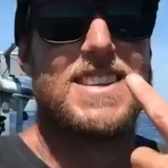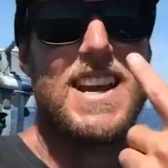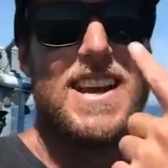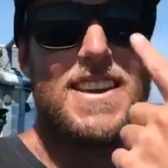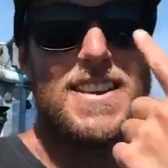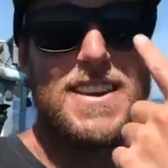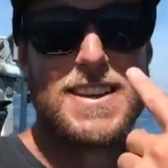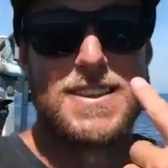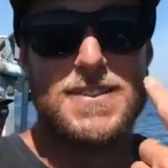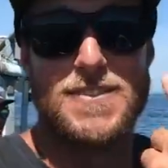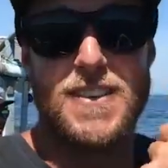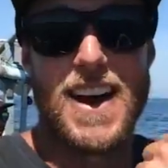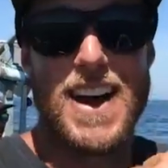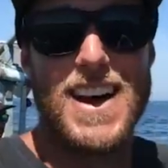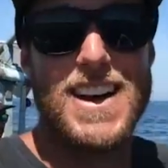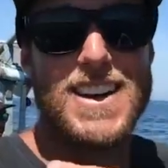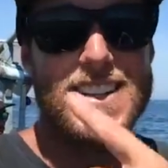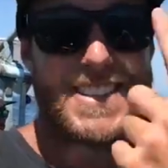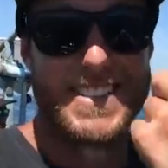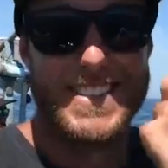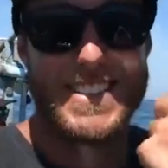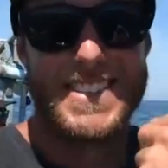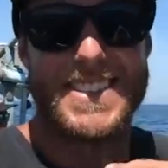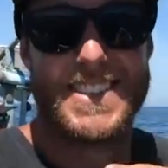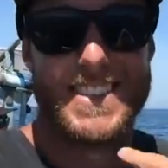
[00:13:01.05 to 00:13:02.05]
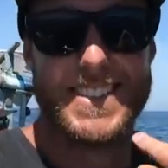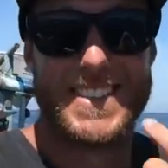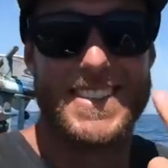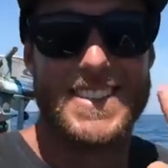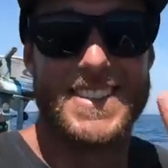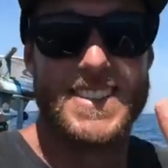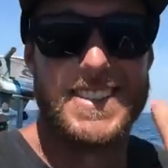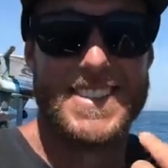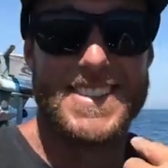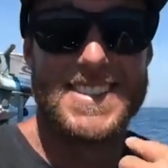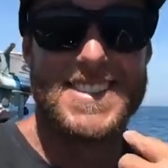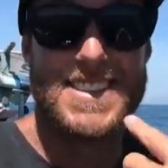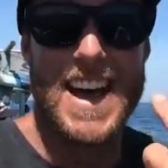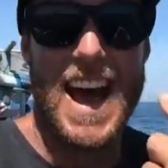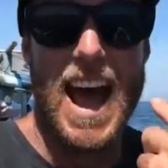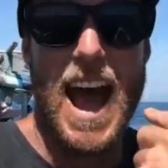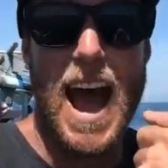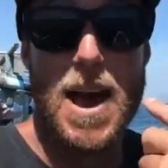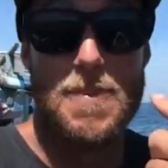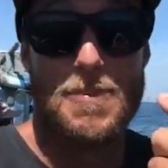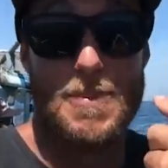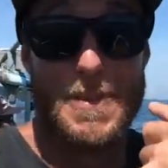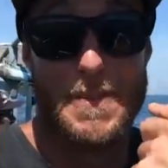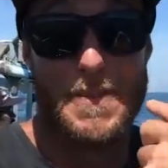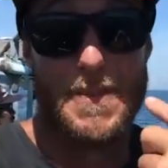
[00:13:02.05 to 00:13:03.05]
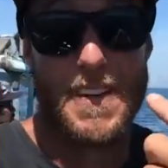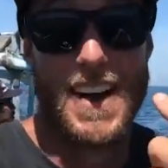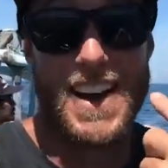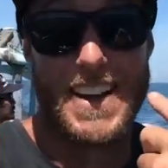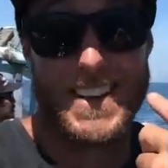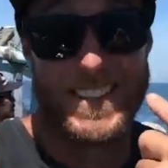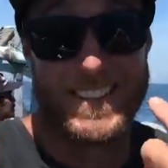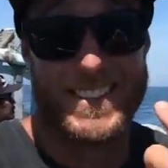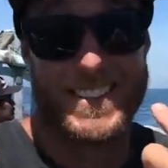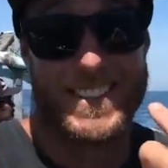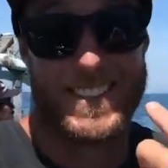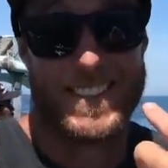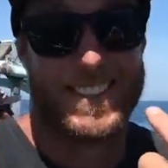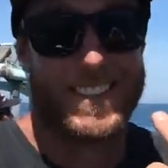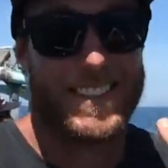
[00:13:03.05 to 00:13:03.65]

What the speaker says: See this face? It's a happy face.